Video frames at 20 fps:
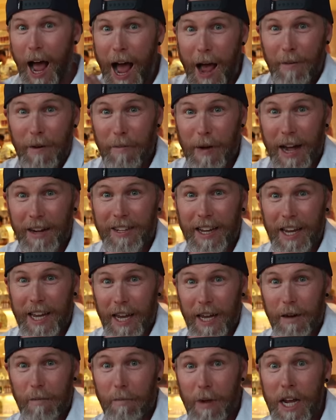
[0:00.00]
I'm about to
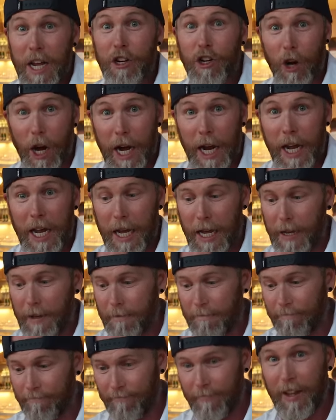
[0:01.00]
get me a drink.
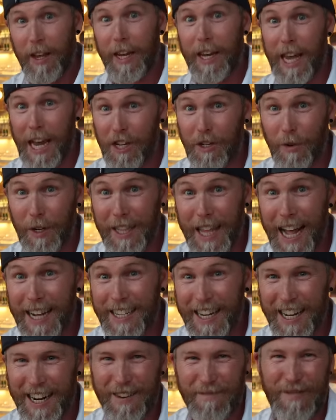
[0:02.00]
Guess what
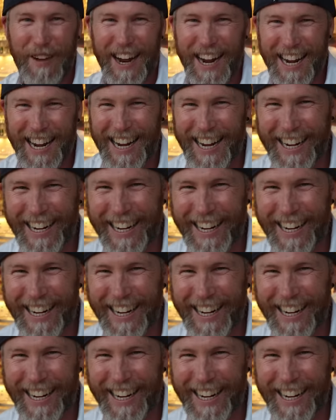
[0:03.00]
that's gonna be?